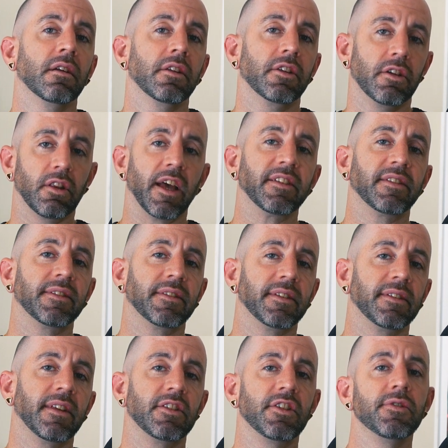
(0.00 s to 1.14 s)
your
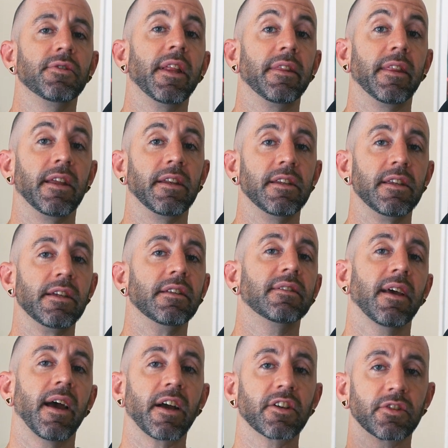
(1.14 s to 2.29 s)
licenses that you then need
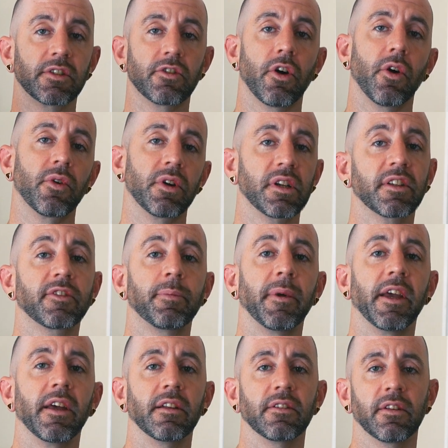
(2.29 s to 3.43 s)
to actually grow and
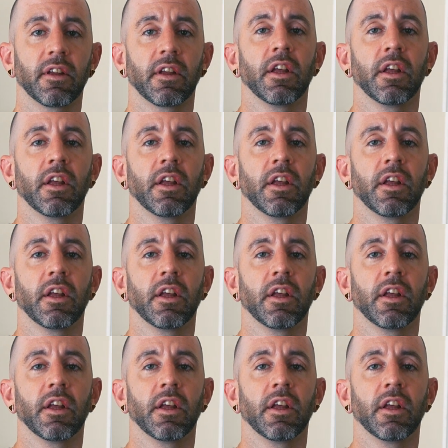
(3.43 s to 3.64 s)
expand.